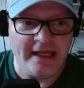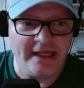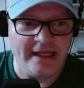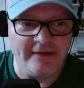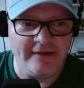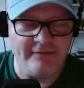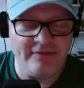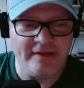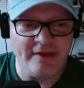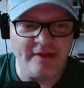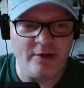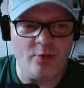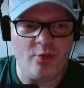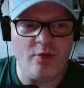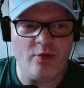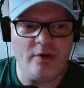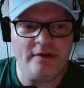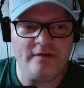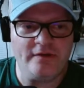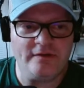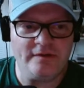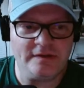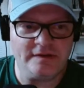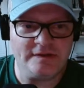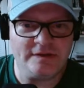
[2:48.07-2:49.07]
given that
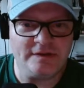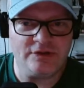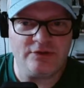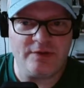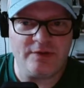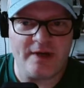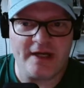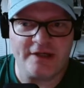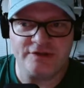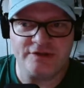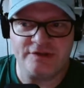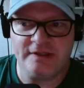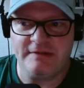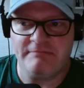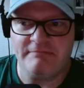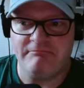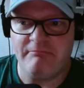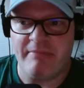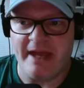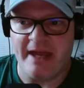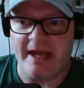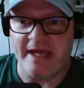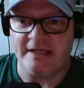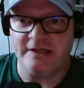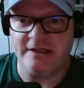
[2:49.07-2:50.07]
one of the two actually
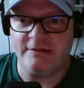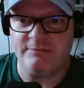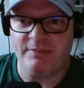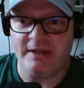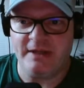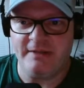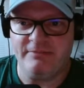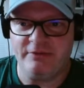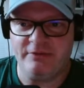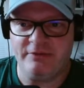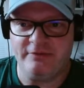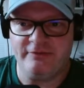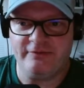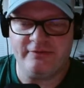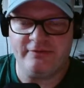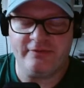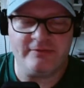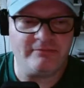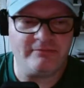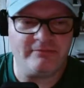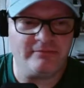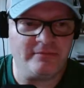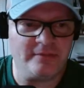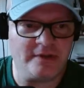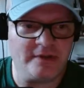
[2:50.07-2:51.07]
banned people
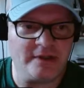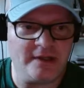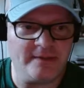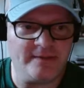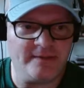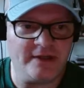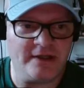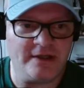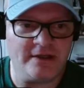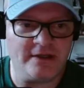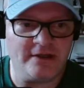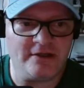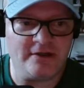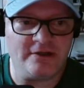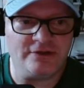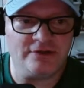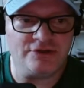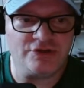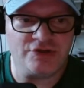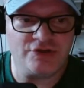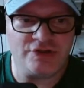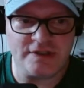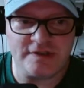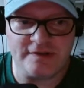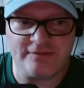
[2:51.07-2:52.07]
from coming
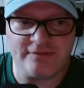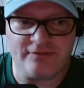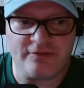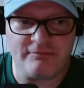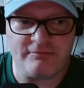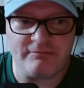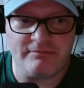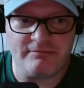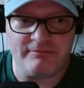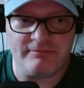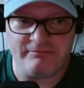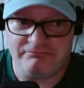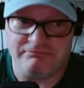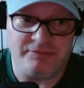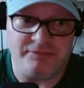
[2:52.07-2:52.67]
here just for